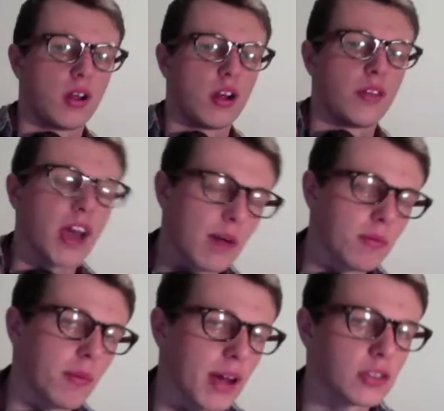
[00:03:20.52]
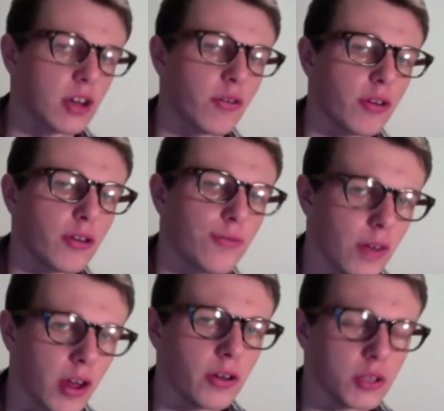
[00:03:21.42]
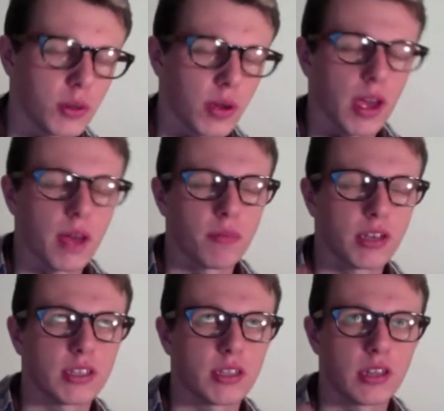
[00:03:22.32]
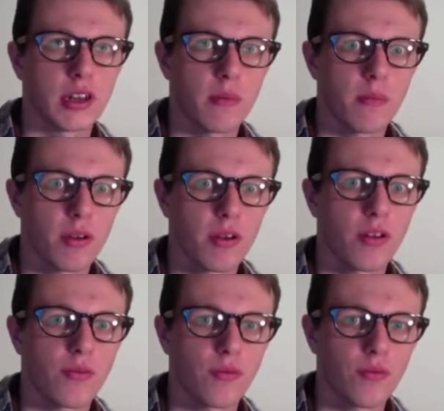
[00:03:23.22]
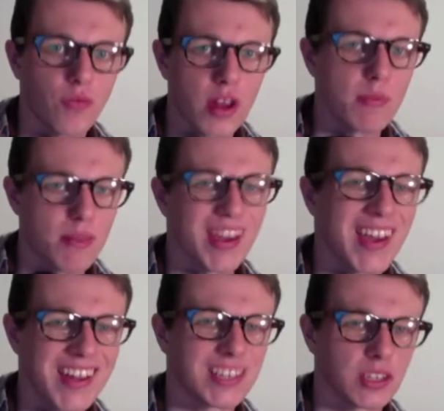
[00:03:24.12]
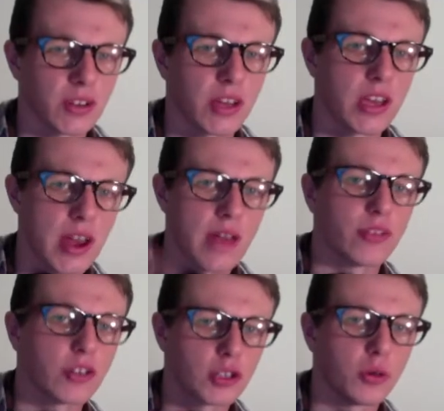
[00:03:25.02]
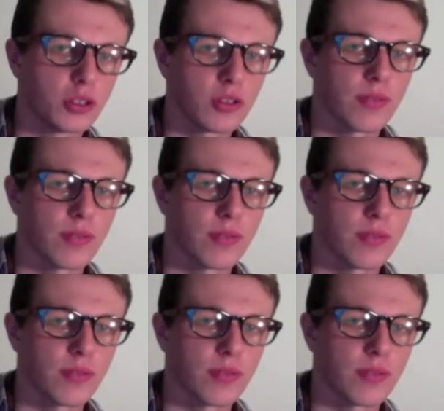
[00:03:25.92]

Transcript: The album has got a real flow to it, and because of the number of really big hits on it, you're never short of